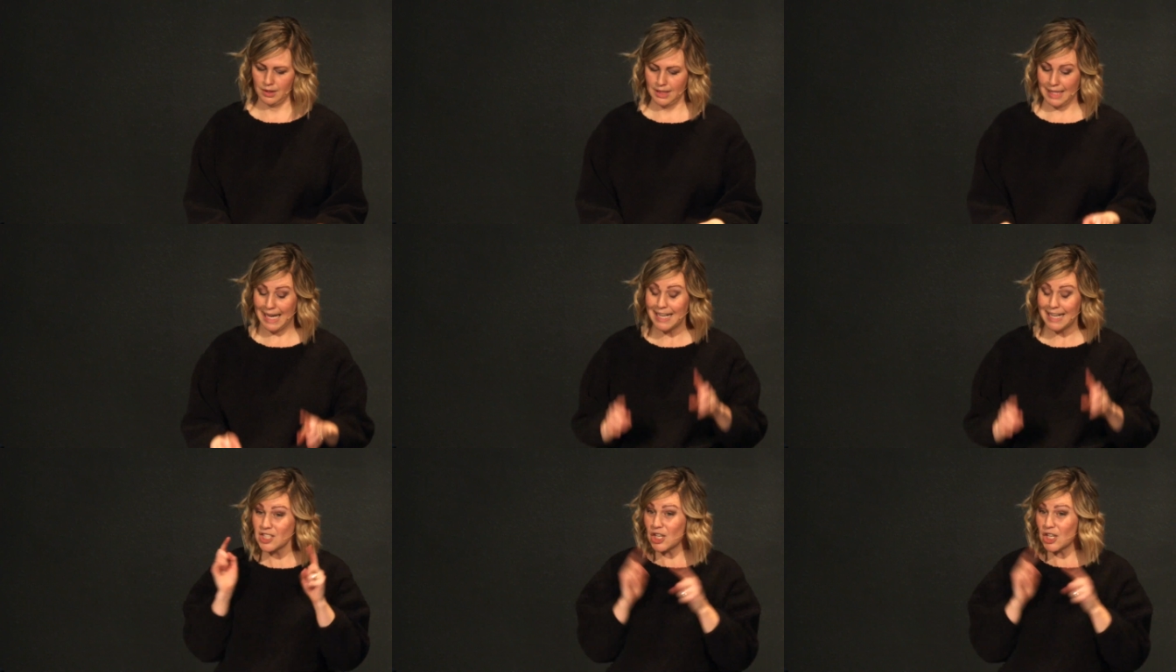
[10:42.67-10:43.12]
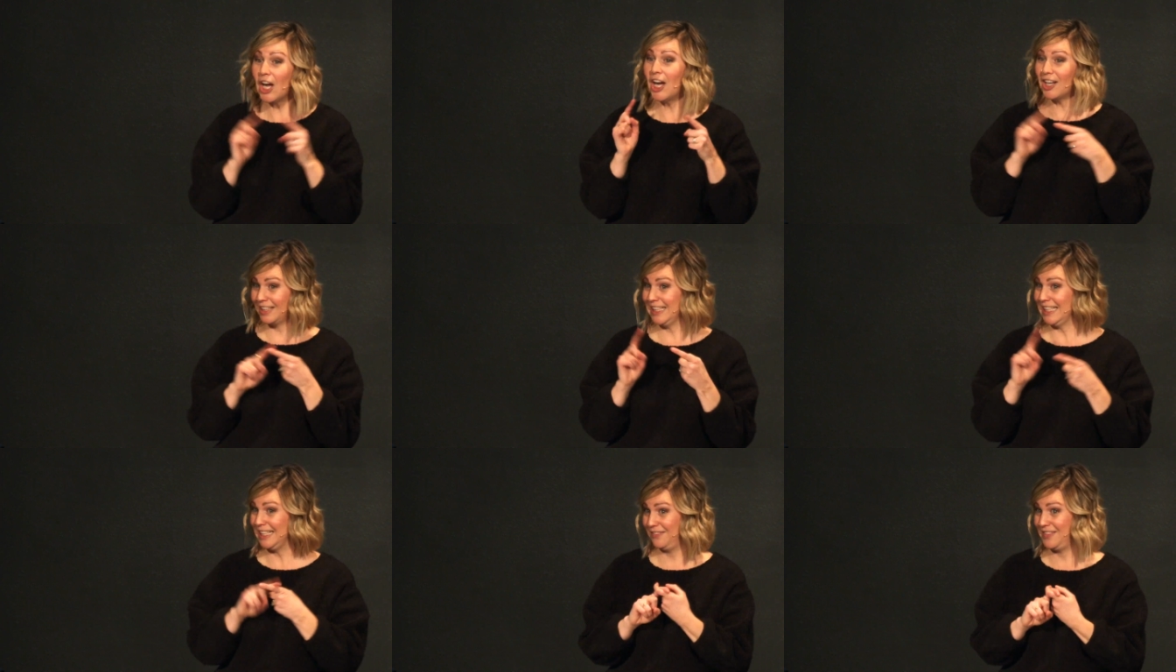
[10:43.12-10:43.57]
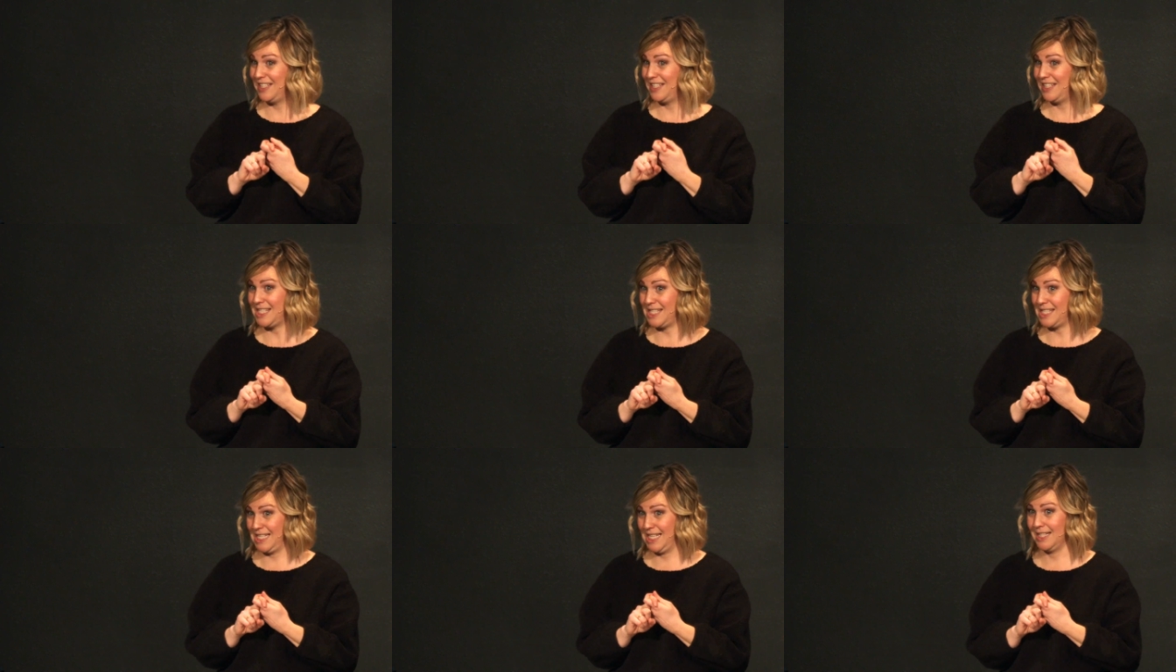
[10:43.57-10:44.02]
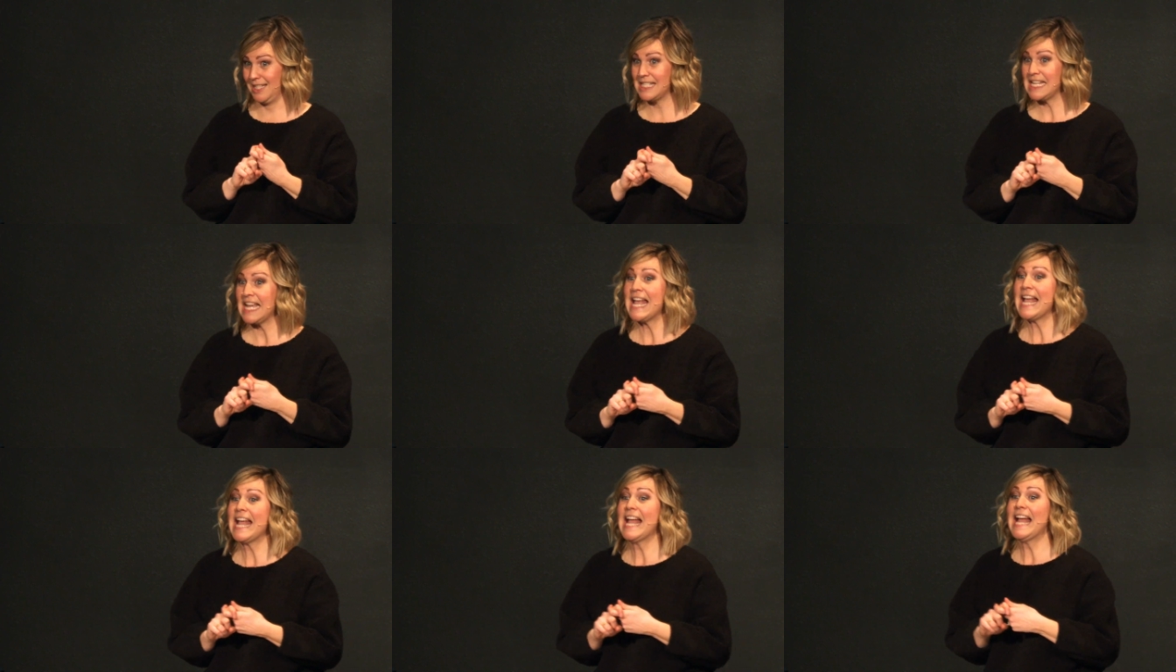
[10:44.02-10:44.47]
that's cognitive dissonance.
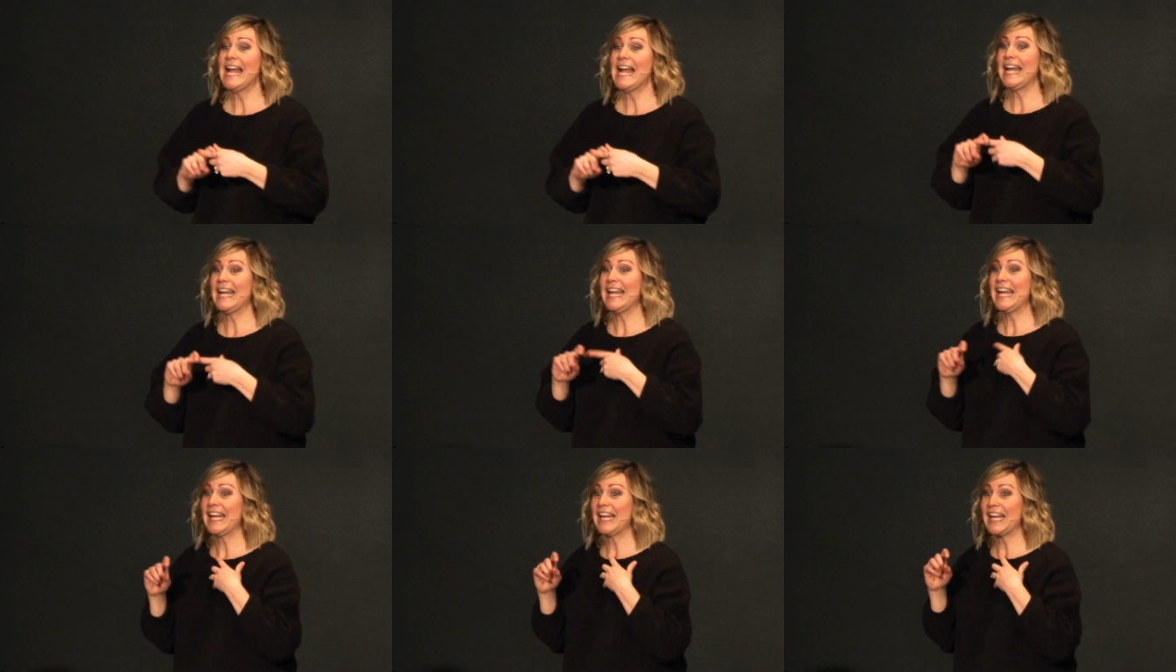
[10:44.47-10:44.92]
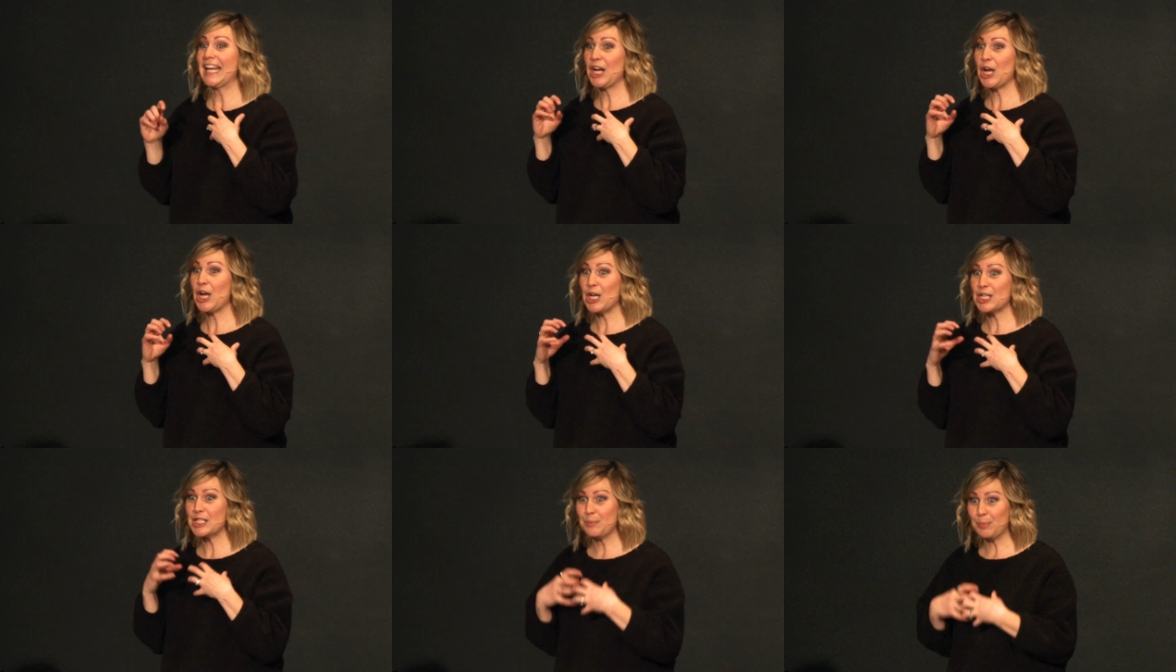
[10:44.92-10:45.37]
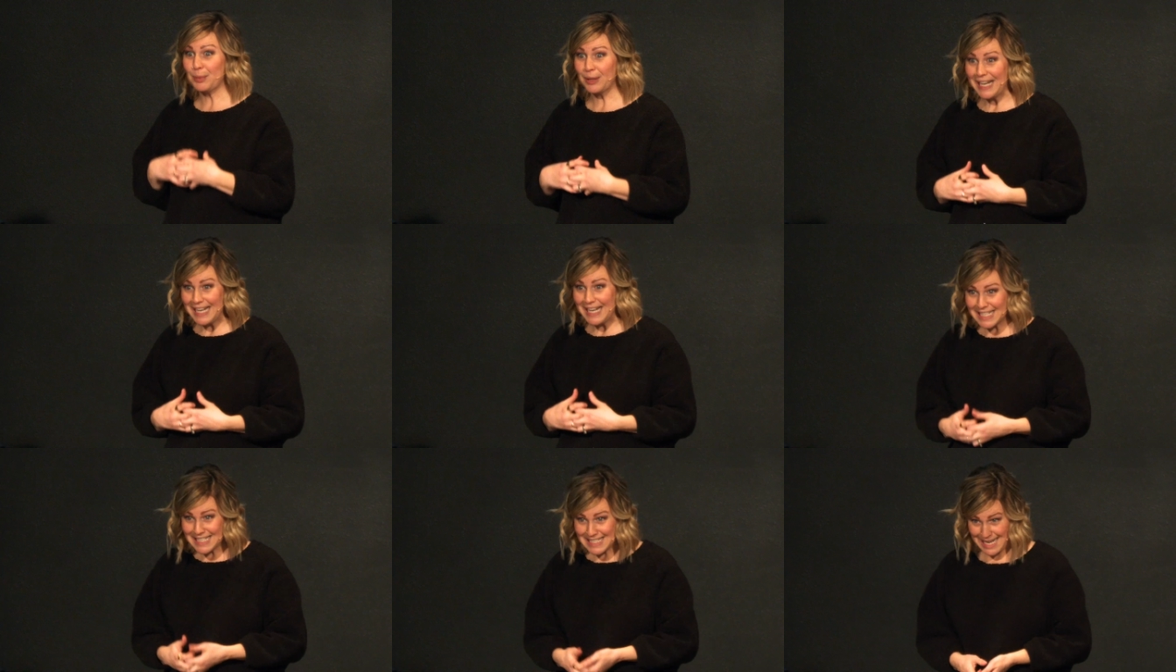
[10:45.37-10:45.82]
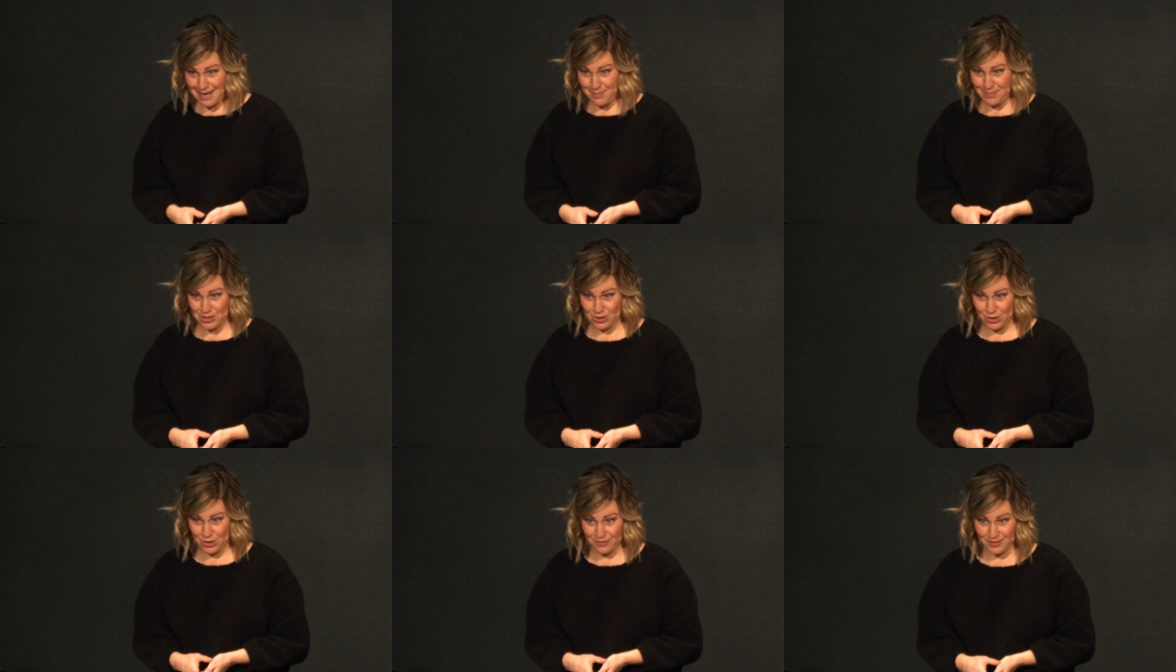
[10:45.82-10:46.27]
And it can cause brain
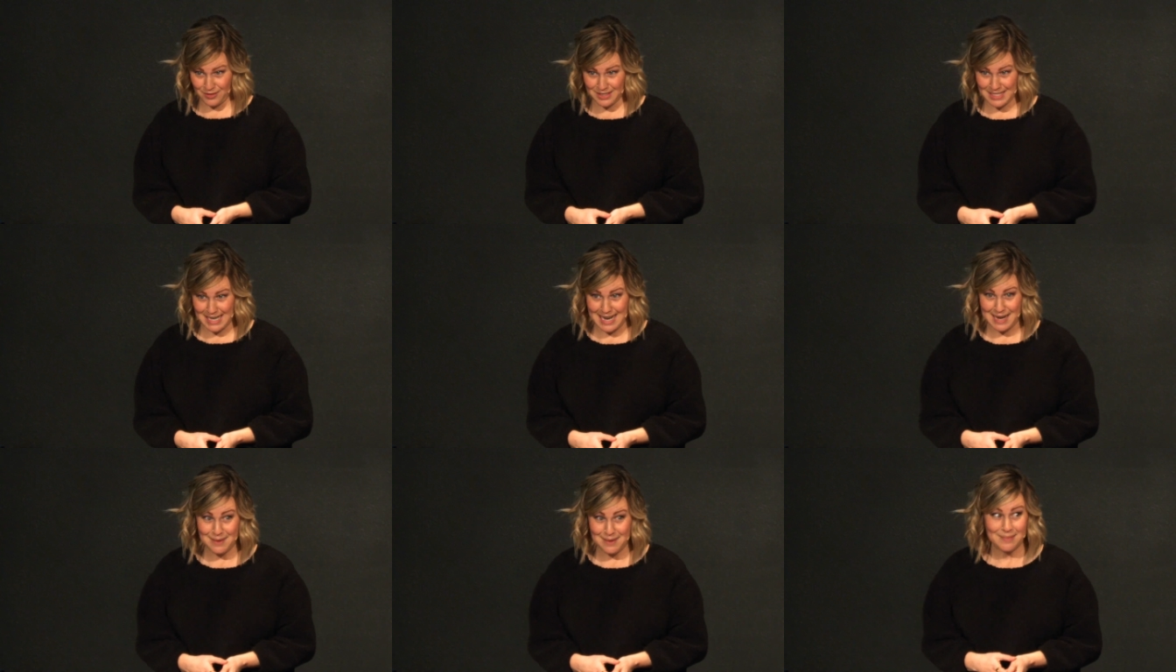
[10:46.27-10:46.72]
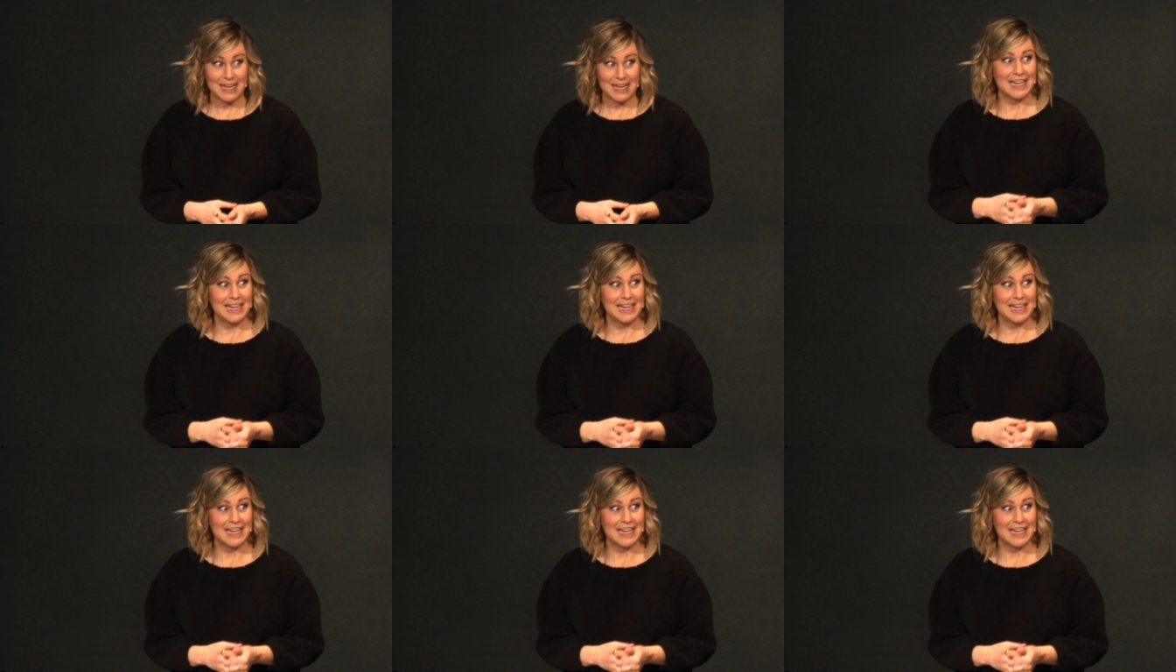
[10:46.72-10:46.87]
damage over time,